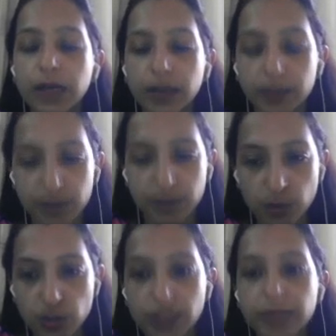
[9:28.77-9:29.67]

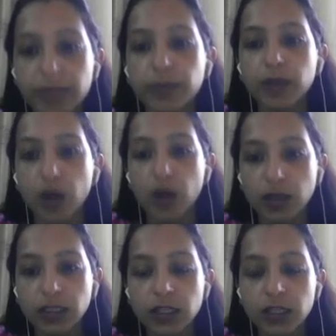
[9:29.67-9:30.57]
socially belong
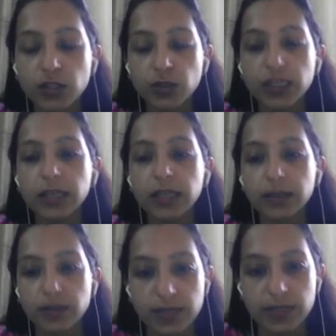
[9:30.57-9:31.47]
to the
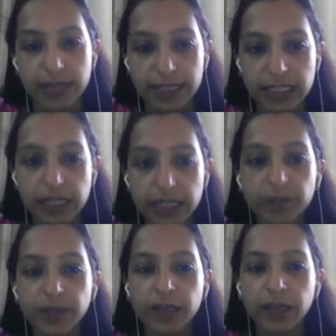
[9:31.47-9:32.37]
society,
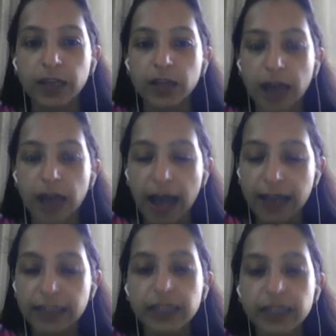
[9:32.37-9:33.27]
and
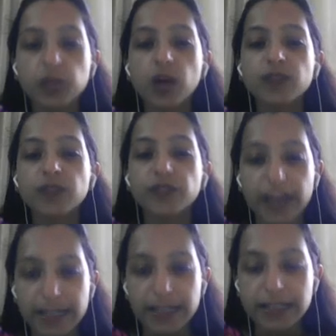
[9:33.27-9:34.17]
he want
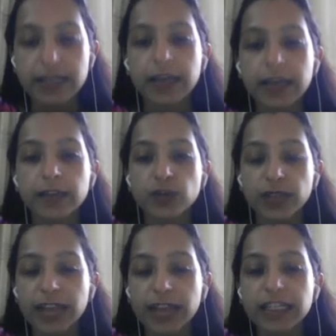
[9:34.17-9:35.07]
friends, so
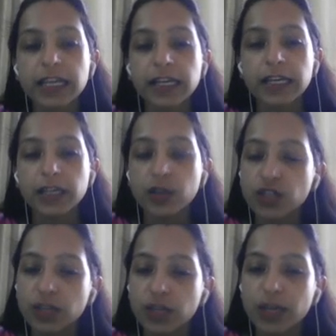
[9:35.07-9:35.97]
that he or she
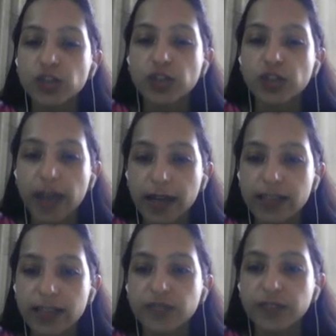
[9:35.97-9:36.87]
may share his
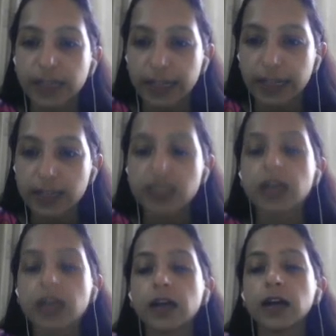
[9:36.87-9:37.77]
feelings
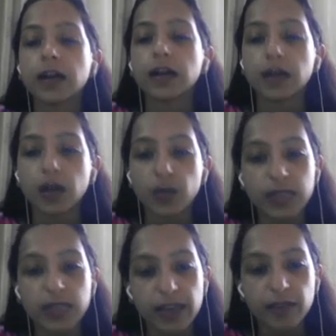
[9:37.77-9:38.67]
with
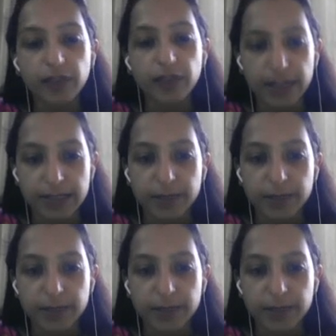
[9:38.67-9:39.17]
their friends.